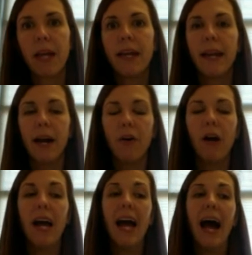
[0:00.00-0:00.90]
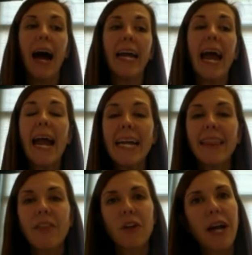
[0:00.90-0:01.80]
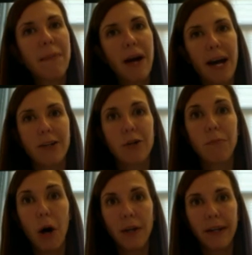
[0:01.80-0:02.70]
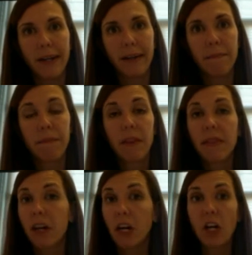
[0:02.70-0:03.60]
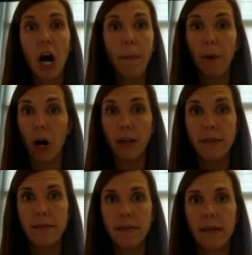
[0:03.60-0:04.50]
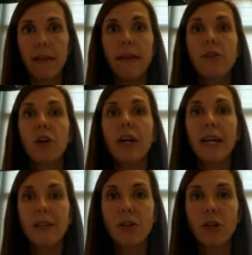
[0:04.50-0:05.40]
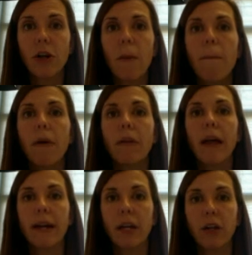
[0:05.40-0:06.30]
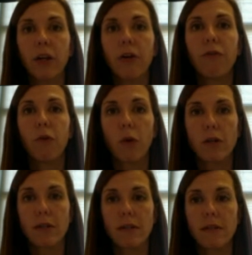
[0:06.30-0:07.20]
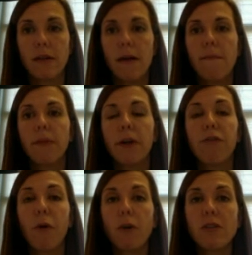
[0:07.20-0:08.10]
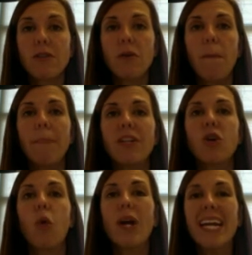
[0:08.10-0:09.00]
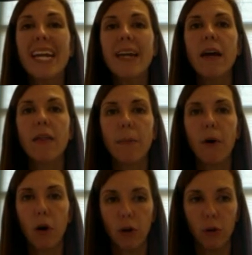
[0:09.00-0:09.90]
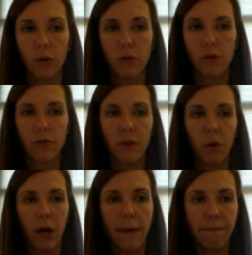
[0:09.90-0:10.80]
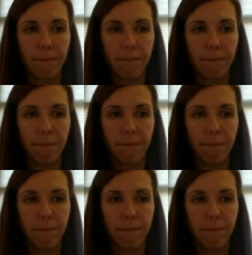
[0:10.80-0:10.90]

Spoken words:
Now, I hate that they're named hydrogen bonding. They are not bonds. These are intermolecular forces. They're forces between the particles, okay?